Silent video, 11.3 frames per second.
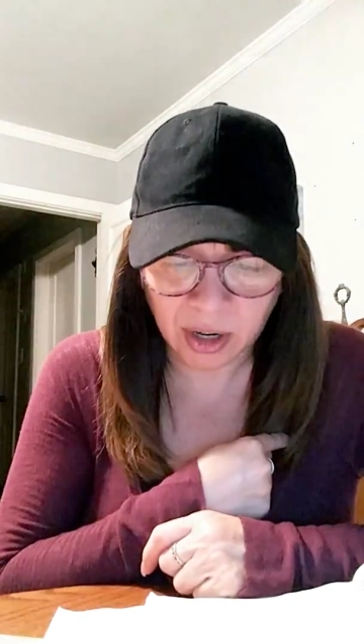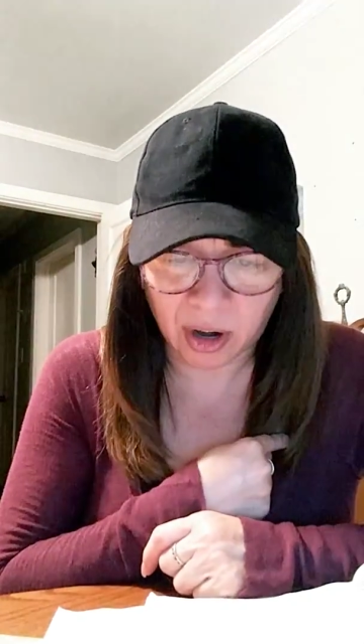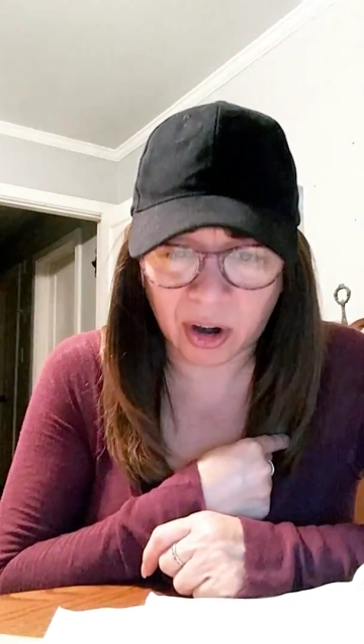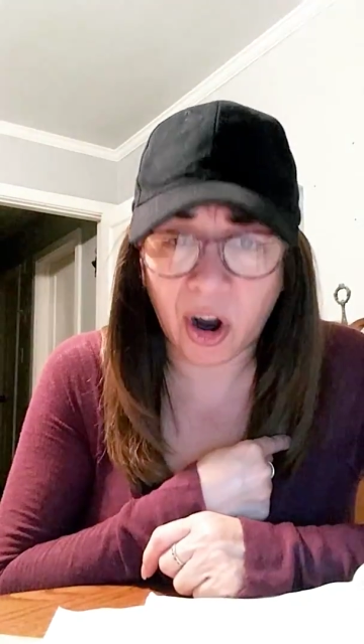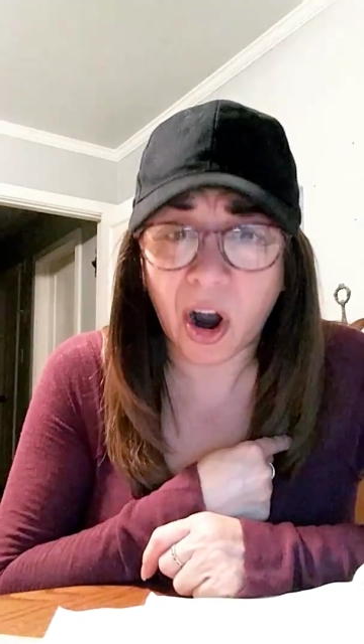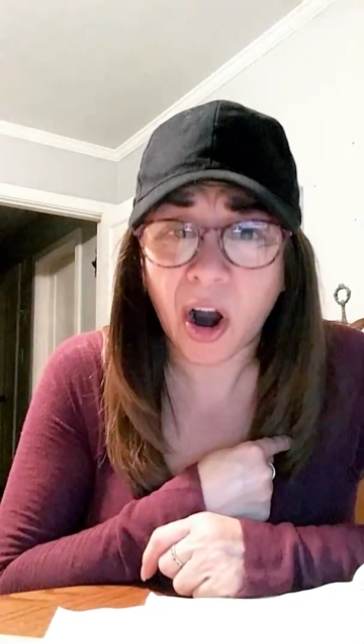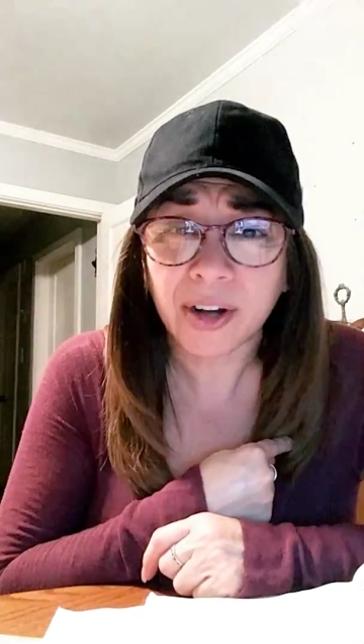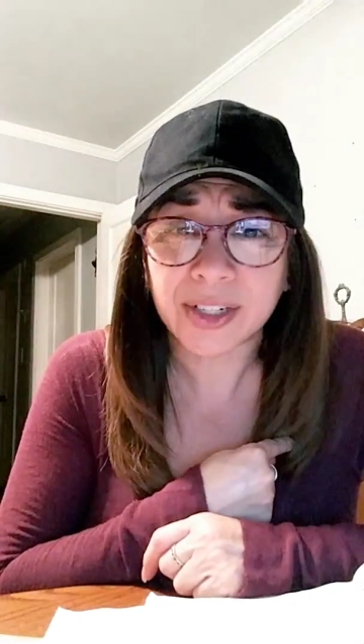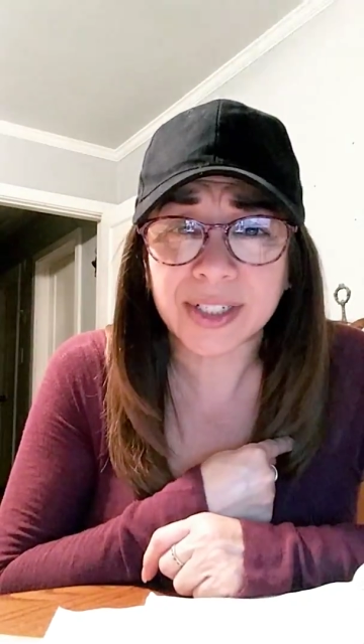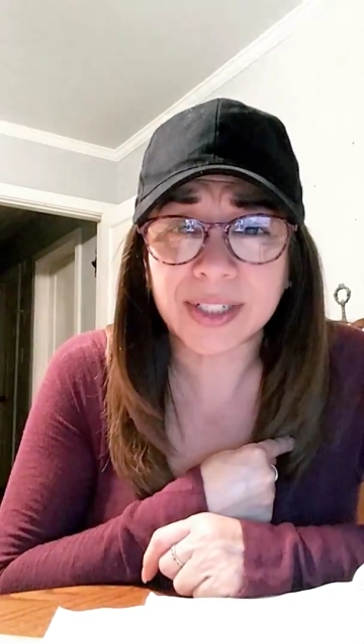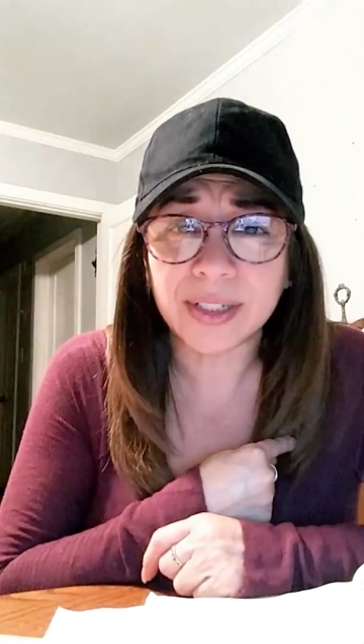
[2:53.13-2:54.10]
our
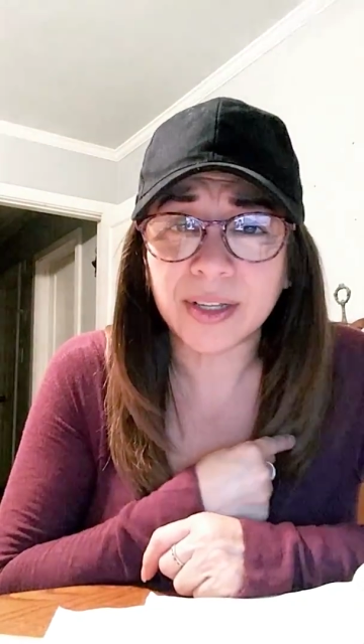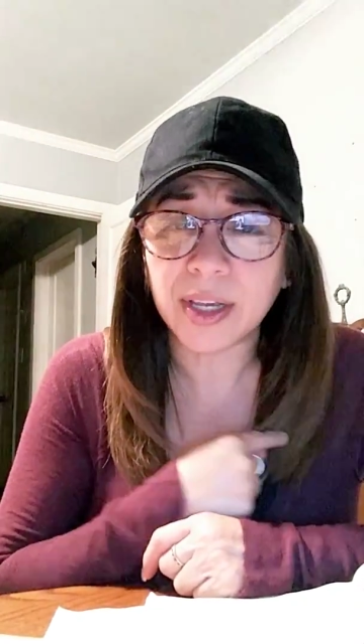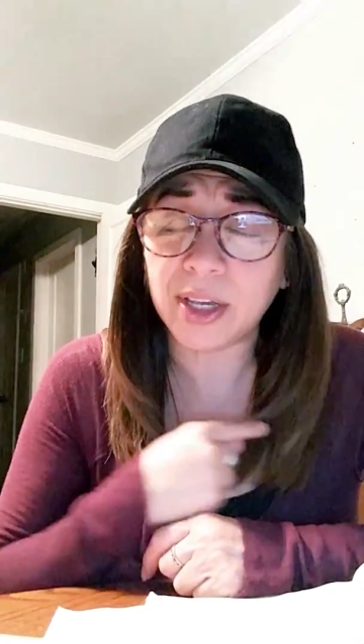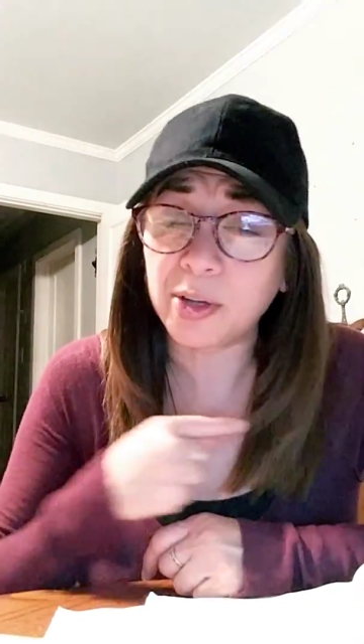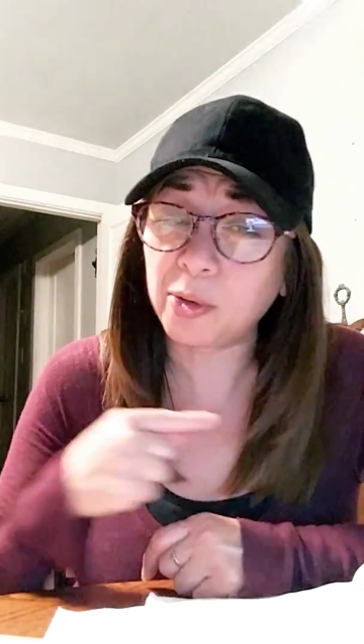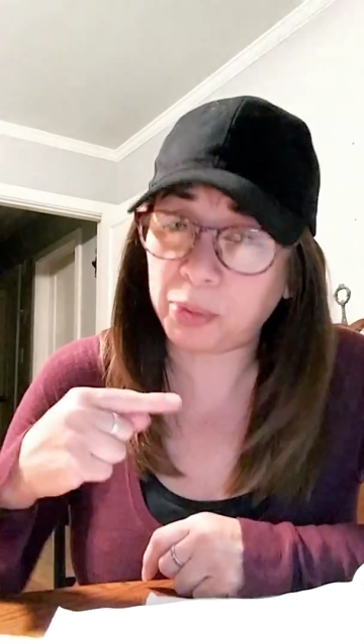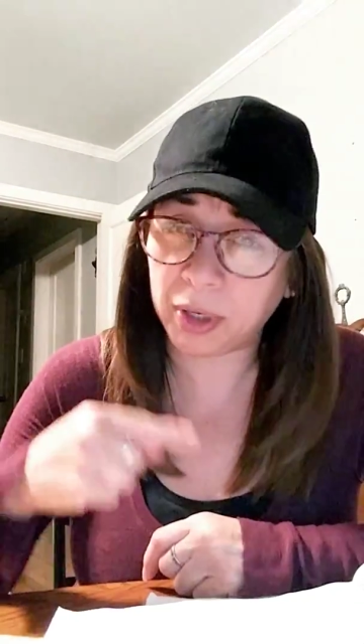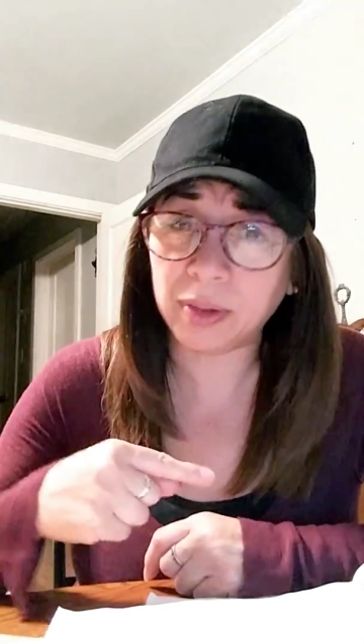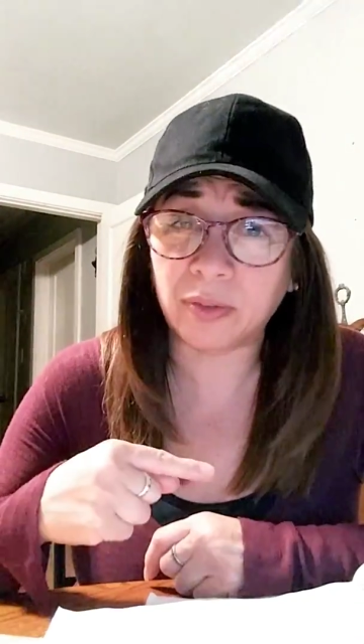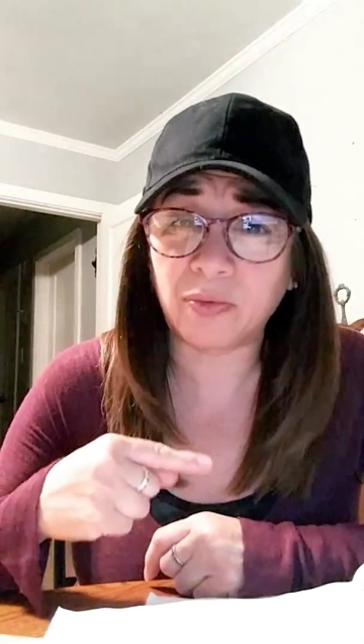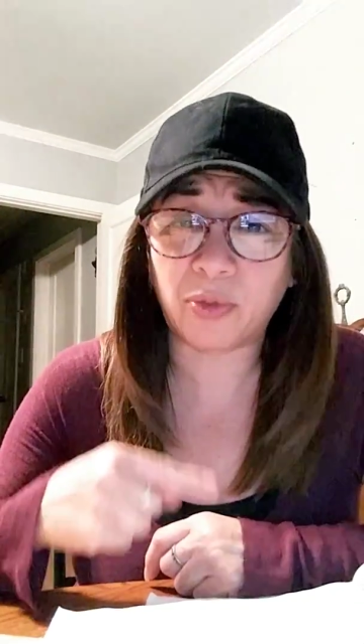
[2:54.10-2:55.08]
hearts, He'll
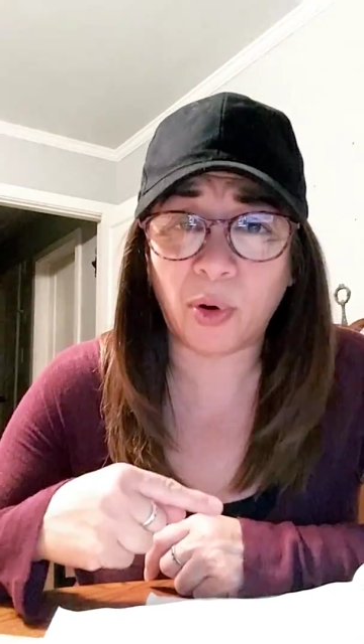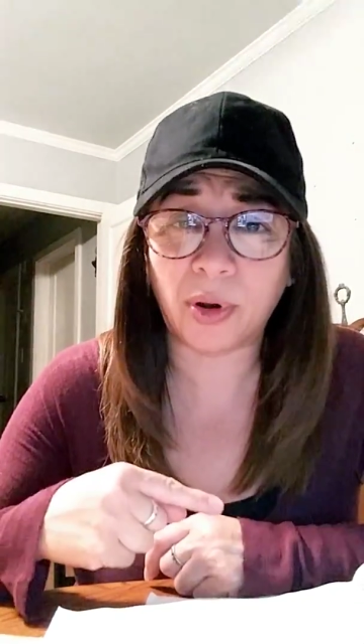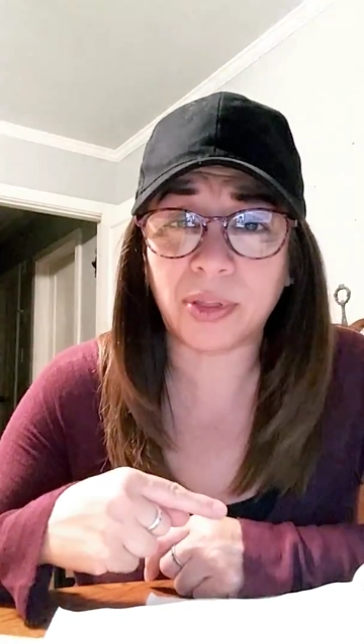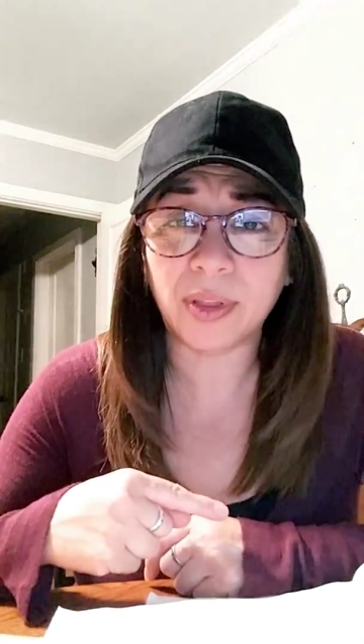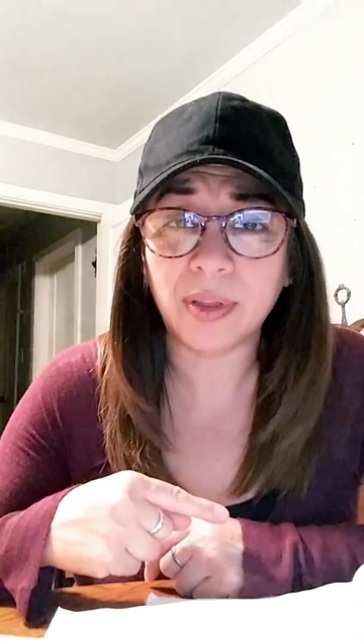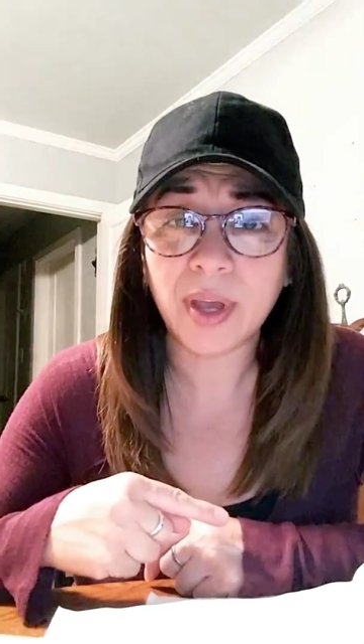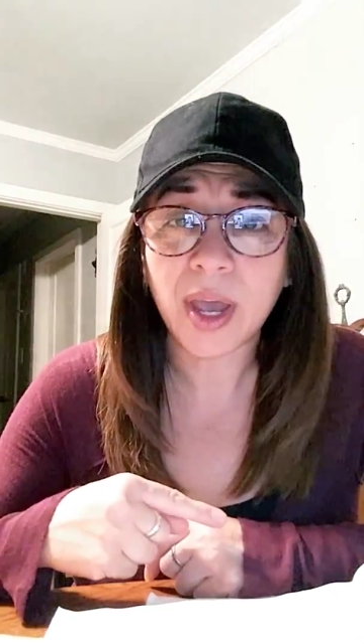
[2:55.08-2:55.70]
bring them forth.